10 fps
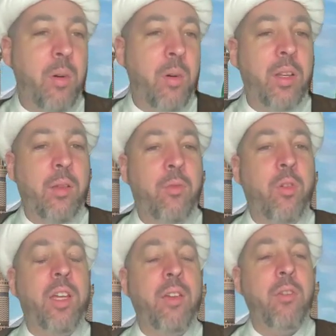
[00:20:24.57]
upon him
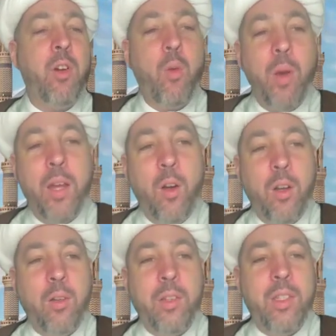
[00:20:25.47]
for giving away
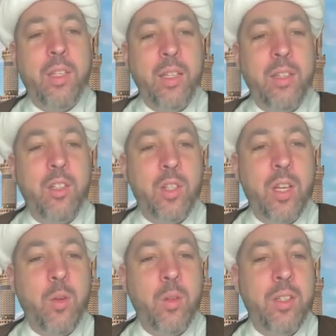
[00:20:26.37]
all of his things in
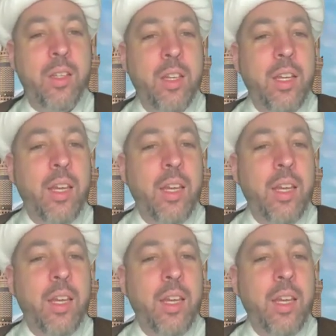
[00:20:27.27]
charity.